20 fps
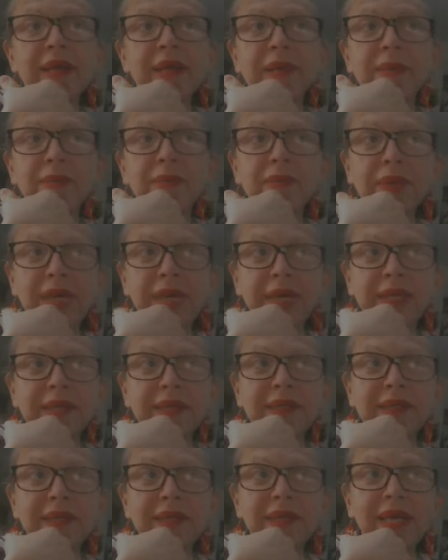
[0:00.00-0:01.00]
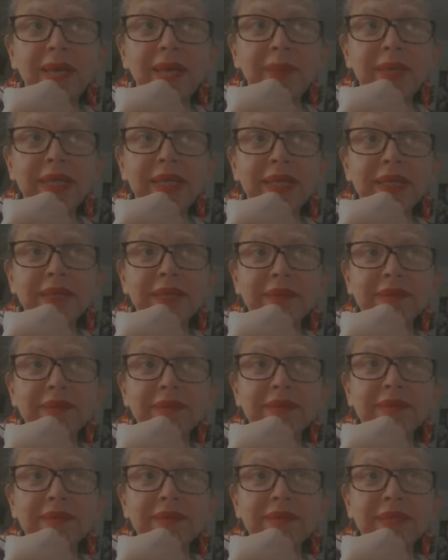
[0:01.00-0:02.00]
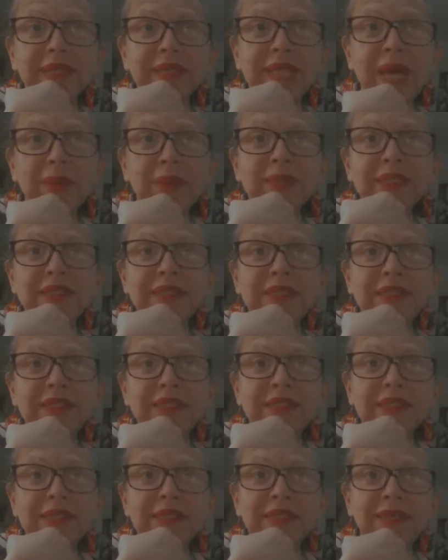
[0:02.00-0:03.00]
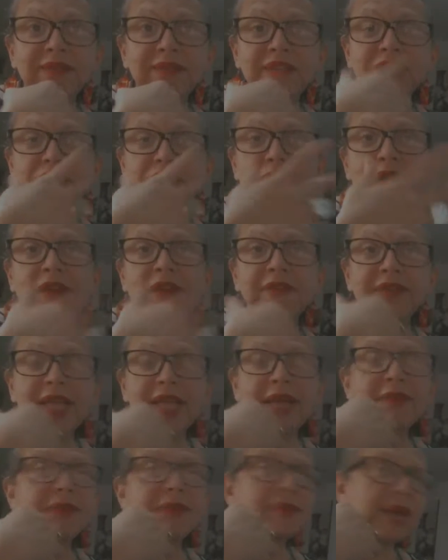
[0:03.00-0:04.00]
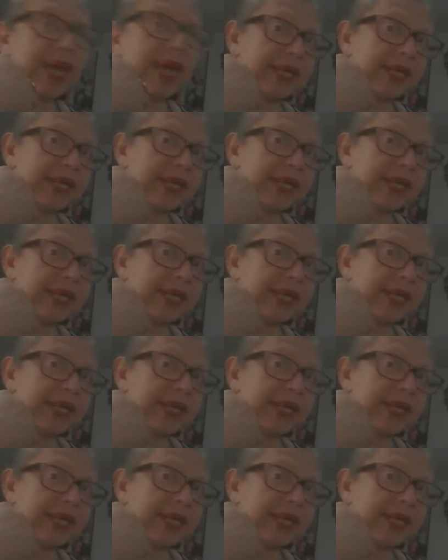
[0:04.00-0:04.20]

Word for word: but I mean, that was the vision of everybody